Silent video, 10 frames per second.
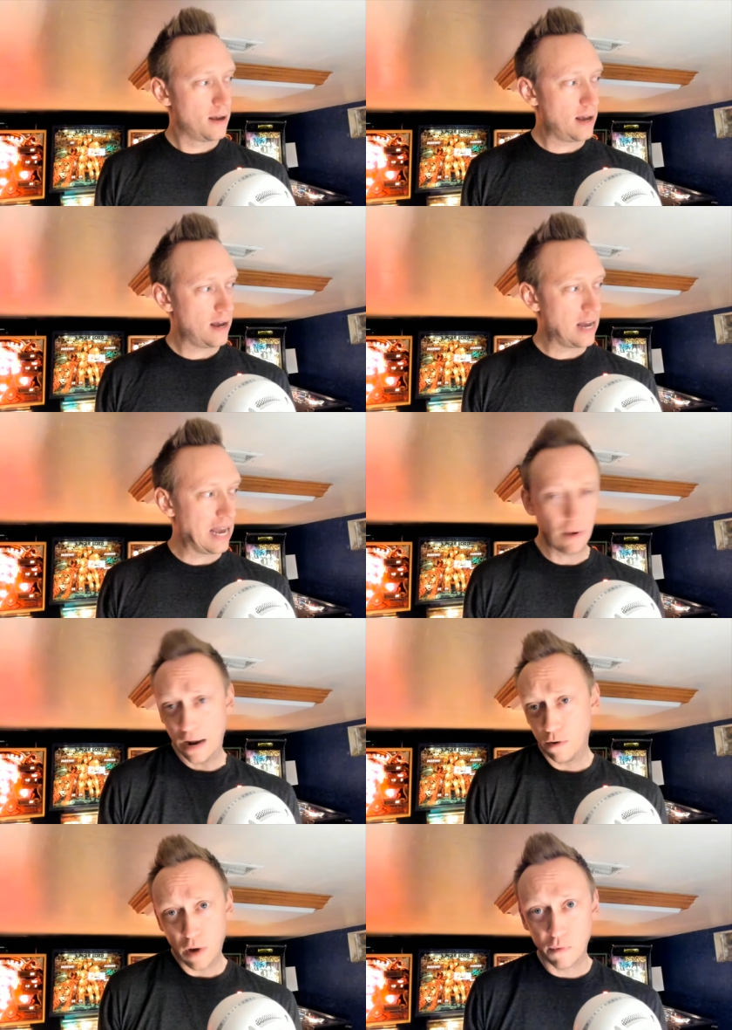
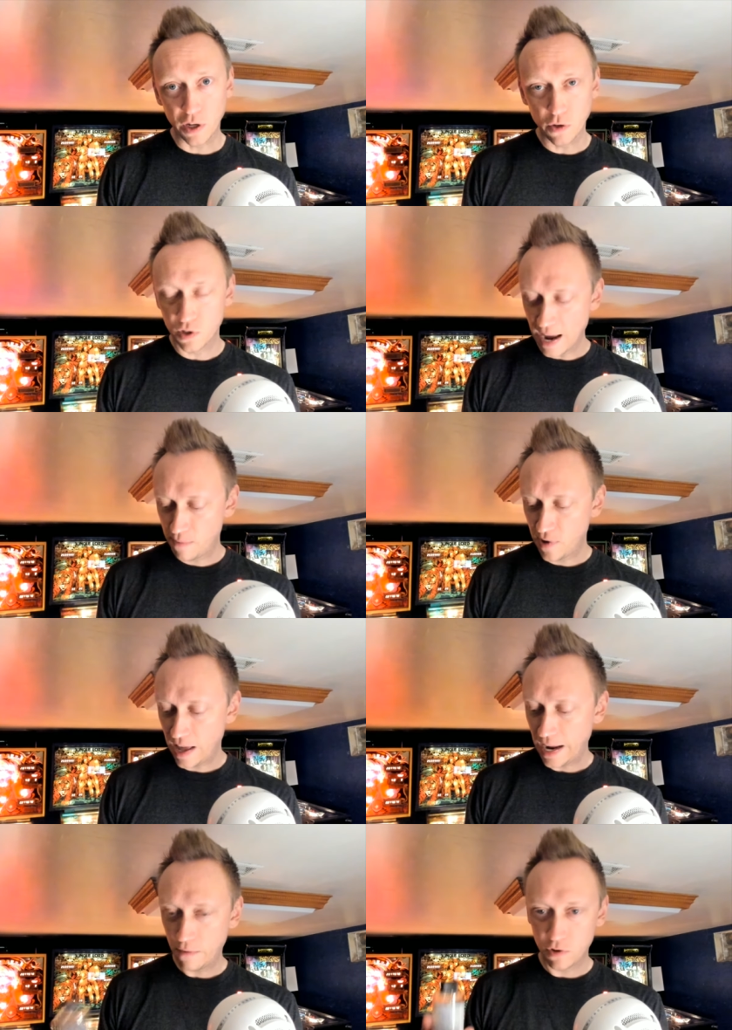I wouldn't use naphtha
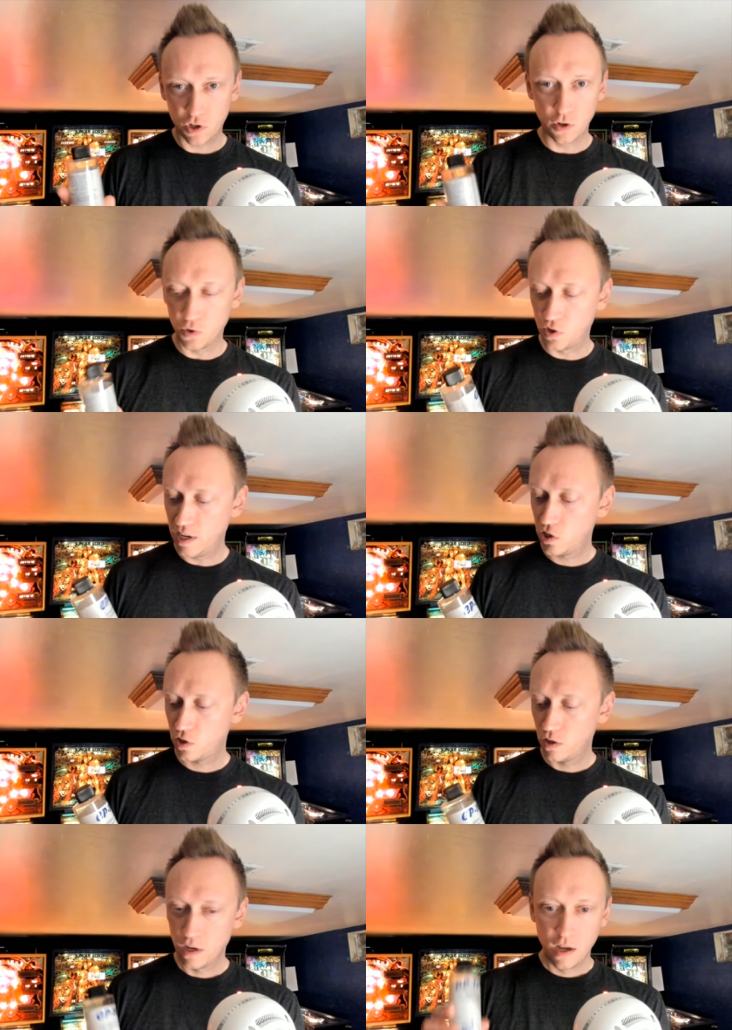on it. I would just use
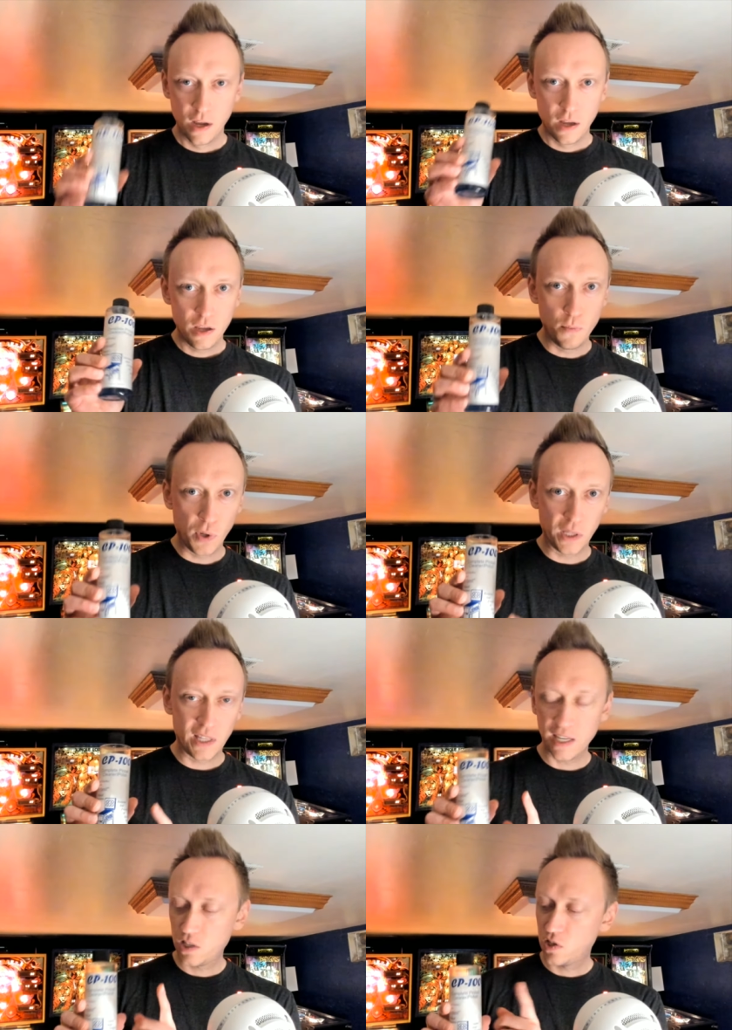this. You put
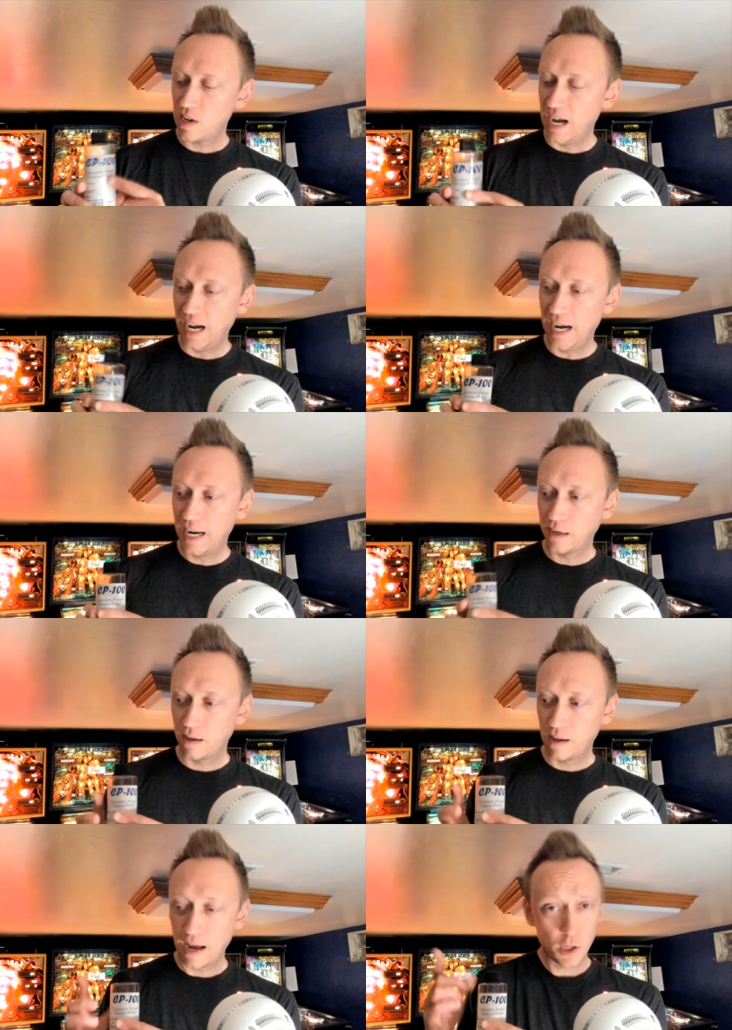this on.
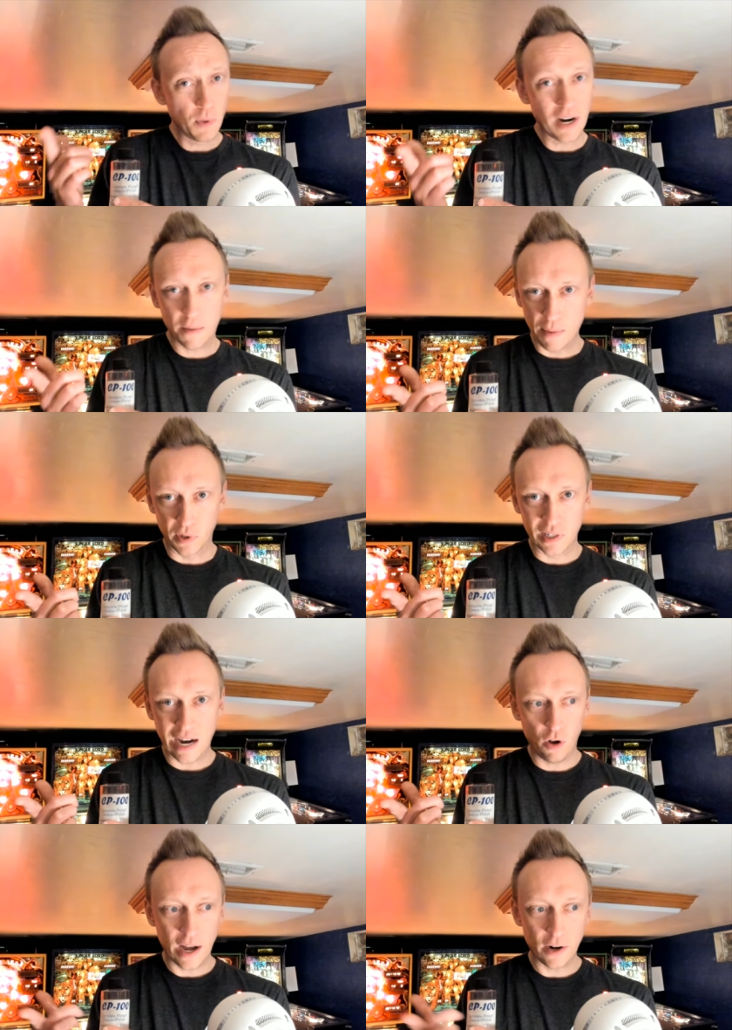I just put it on a paper
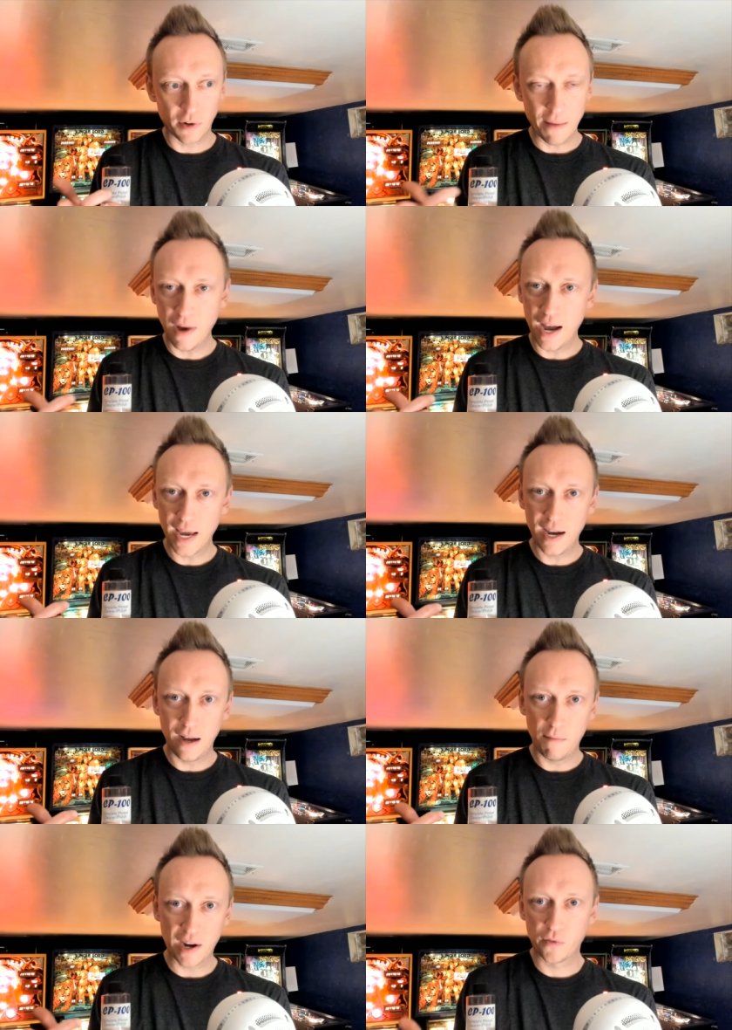towel. I don't get my
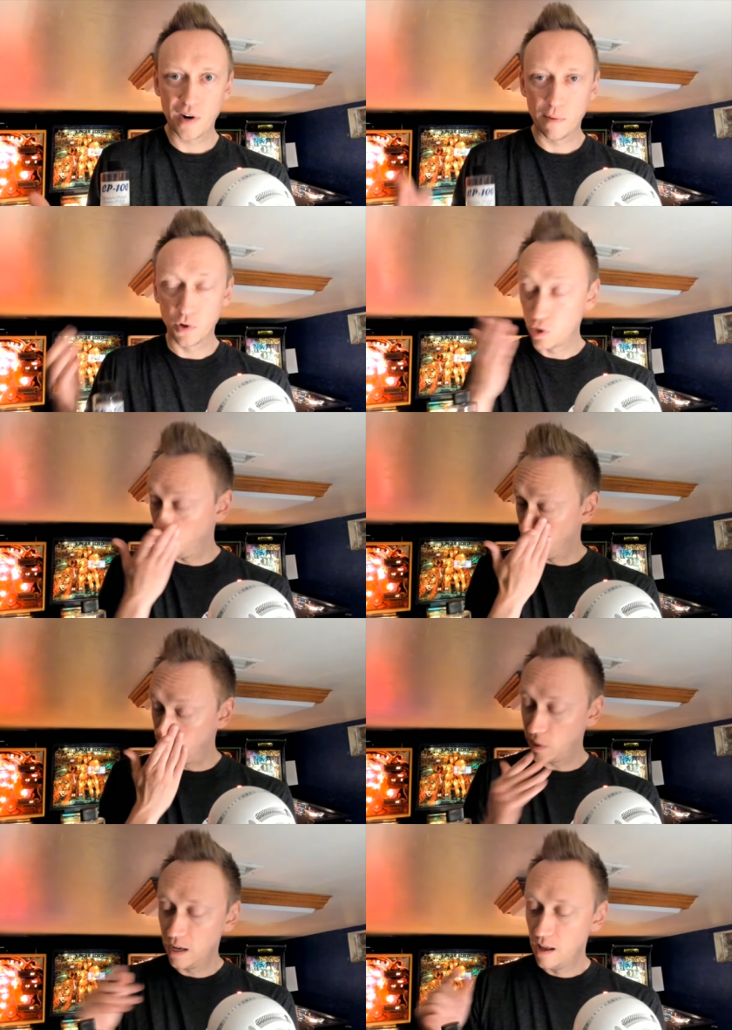microfiber super dirty.